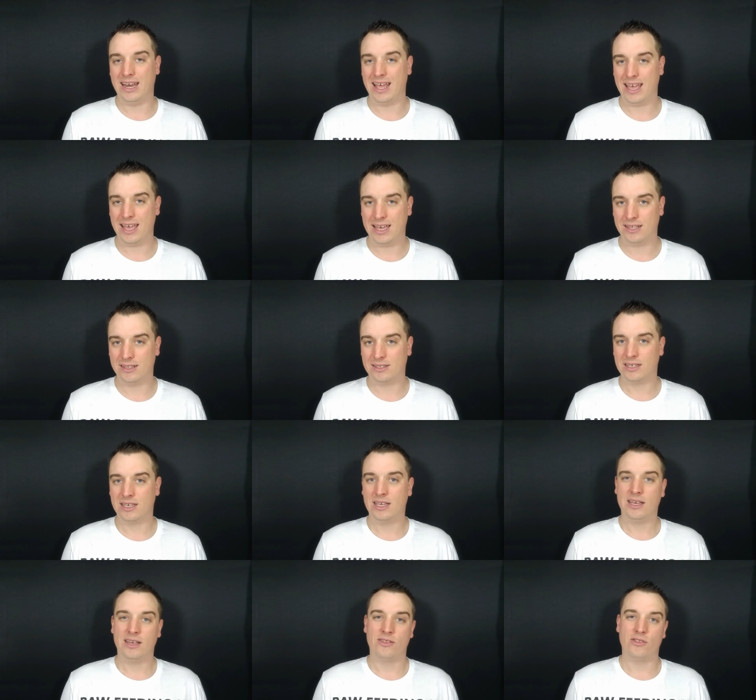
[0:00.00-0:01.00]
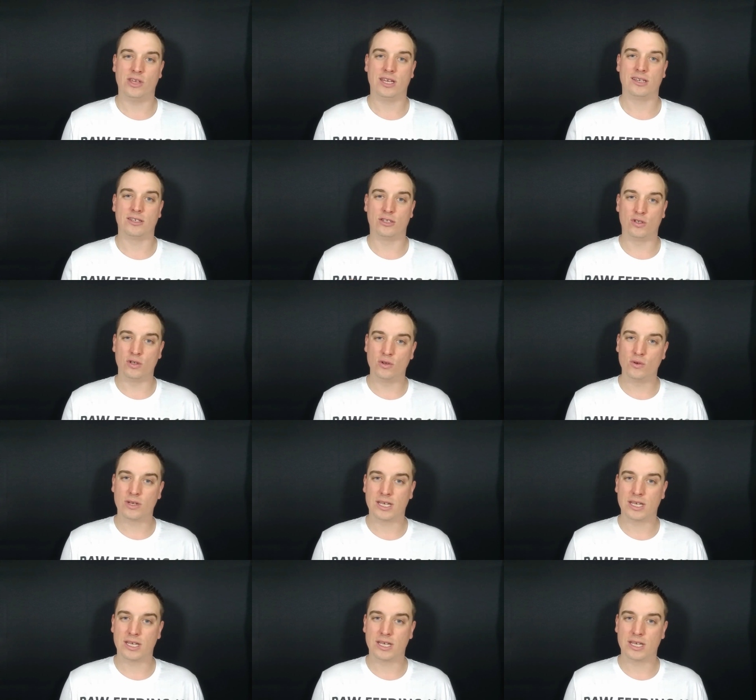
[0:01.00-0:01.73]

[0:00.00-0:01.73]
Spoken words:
heads that do